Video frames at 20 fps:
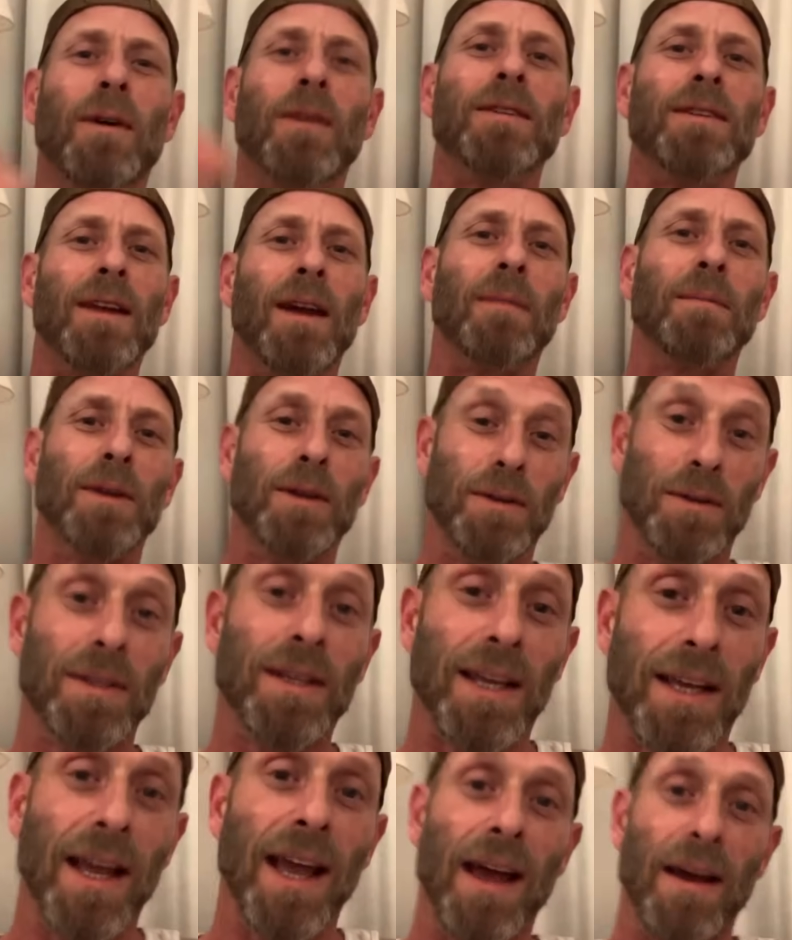
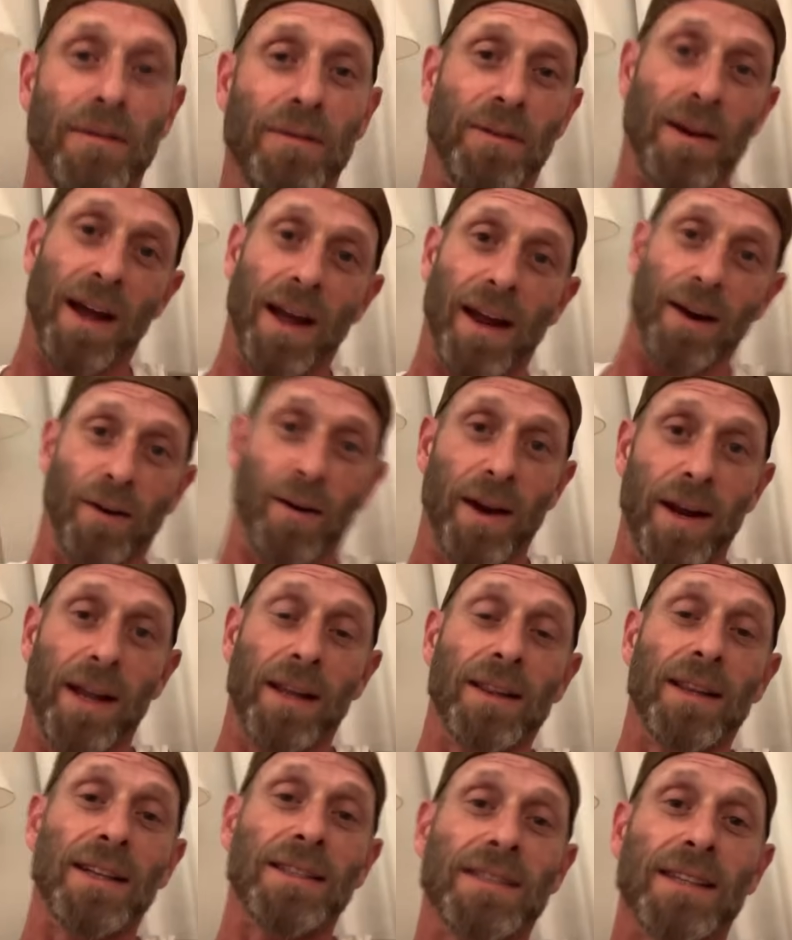WTF. I agree.
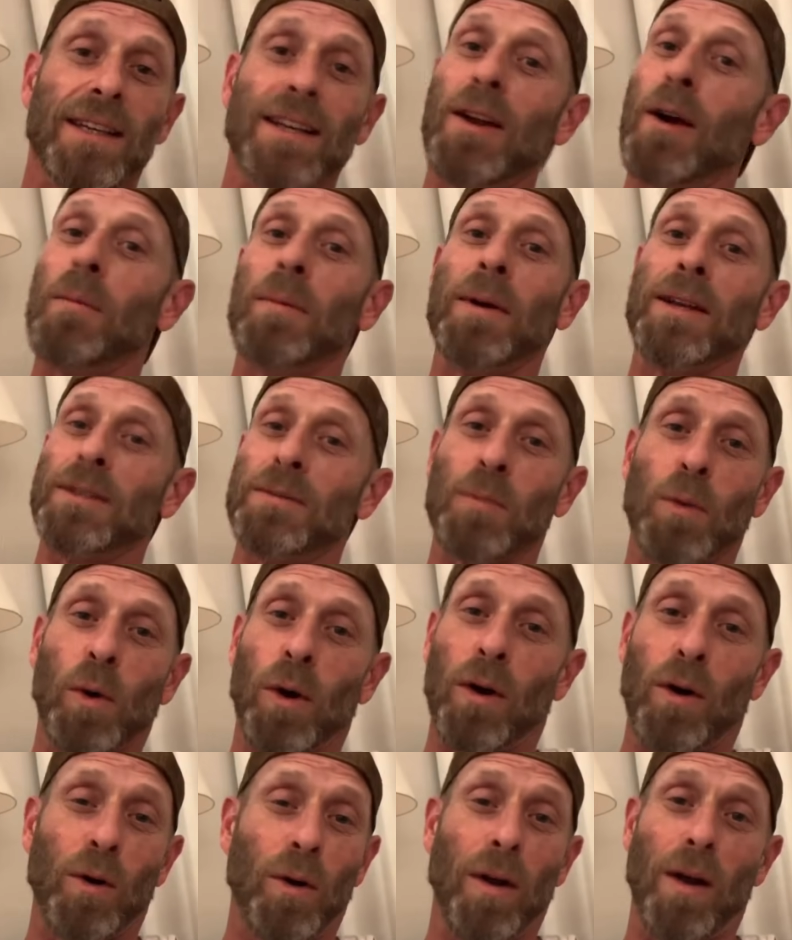Listen, nobody is
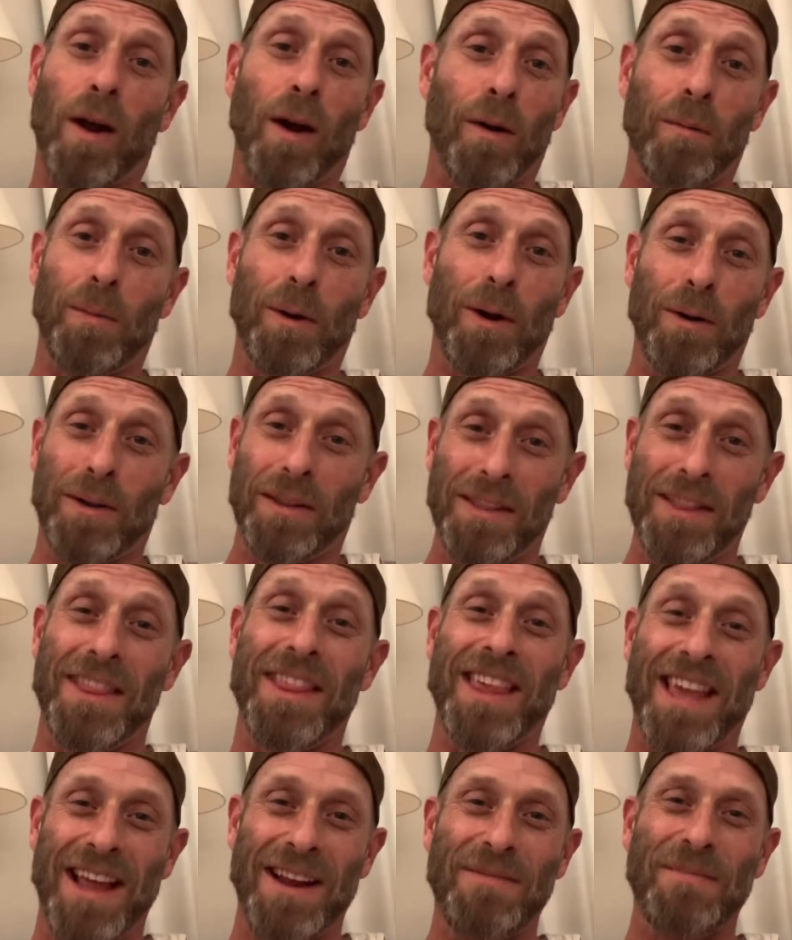more heartbroken
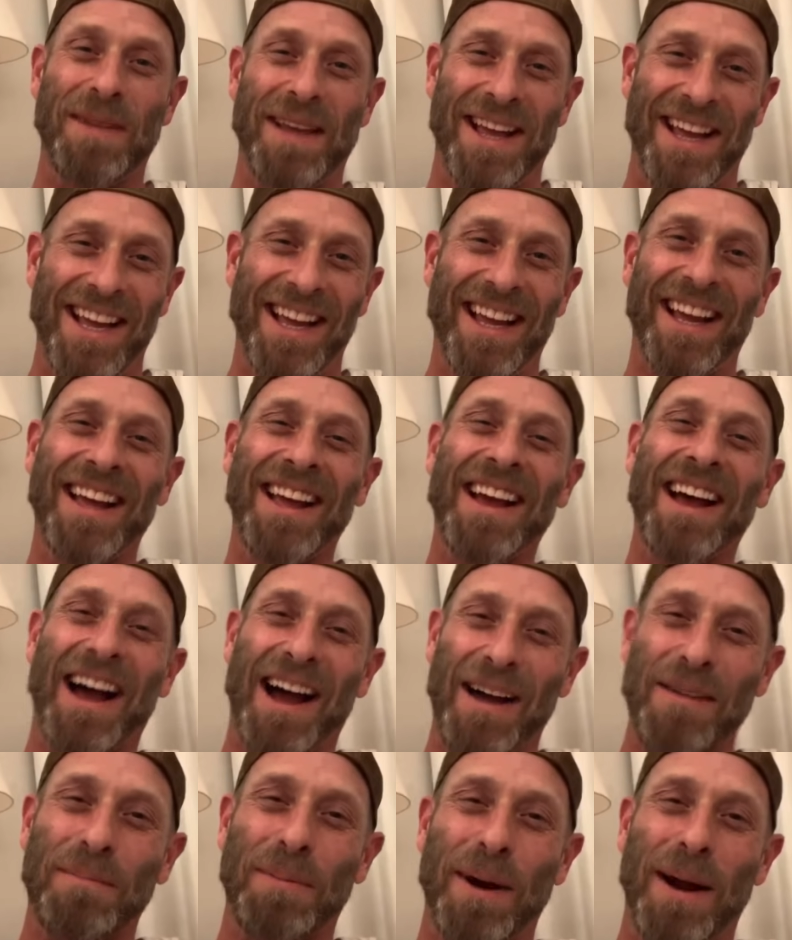than me.
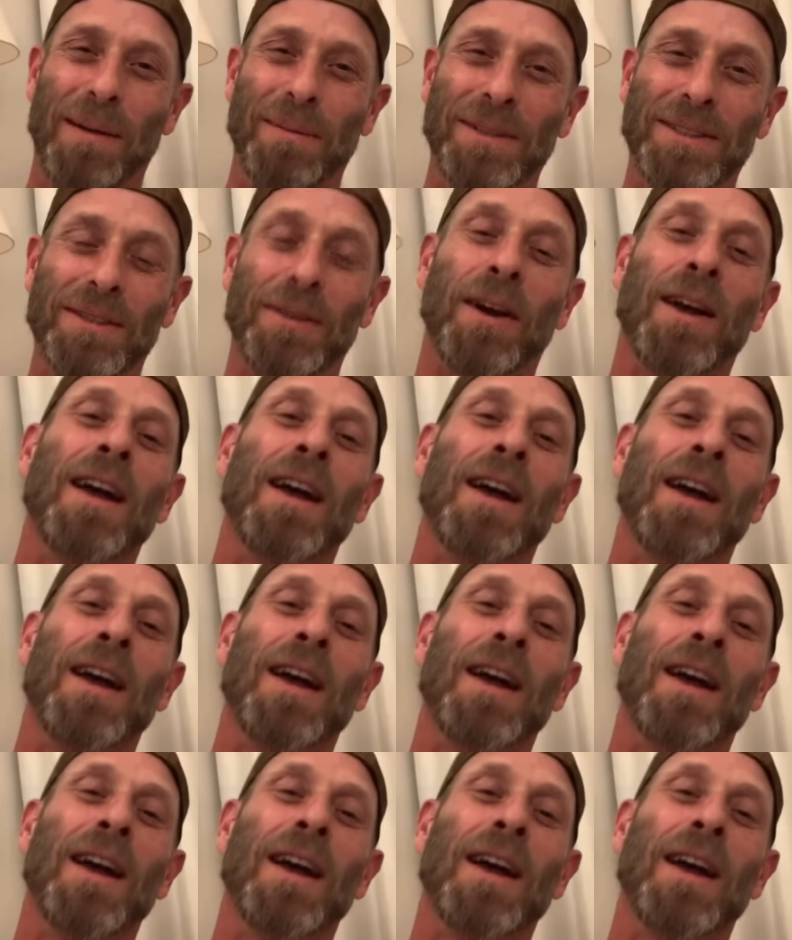I promise you.